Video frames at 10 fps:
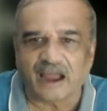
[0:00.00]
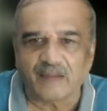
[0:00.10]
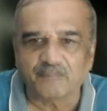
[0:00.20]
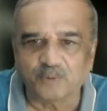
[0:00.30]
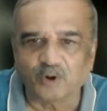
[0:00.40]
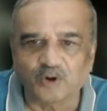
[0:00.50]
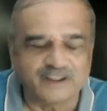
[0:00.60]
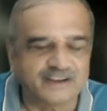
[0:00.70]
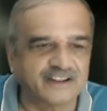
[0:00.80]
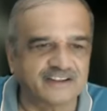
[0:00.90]

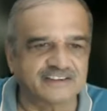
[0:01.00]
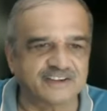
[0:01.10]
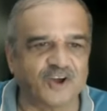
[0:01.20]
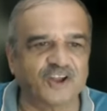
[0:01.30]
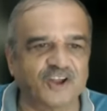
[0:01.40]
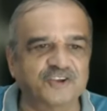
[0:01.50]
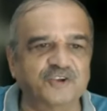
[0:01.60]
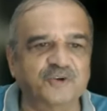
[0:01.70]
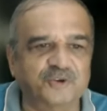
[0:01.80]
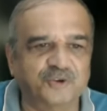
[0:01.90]
uploading this on
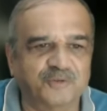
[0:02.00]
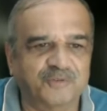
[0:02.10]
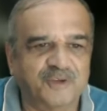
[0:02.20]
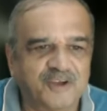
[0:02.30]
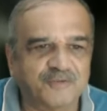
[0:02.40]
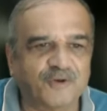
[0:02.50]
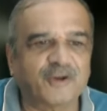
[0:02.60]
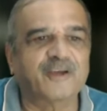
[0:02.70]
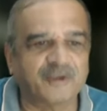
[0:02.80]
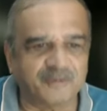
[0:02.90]
YouTube
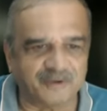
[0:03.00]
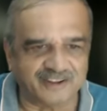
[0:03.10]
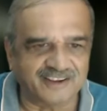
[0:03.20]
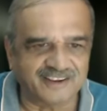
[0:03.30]
for everybody.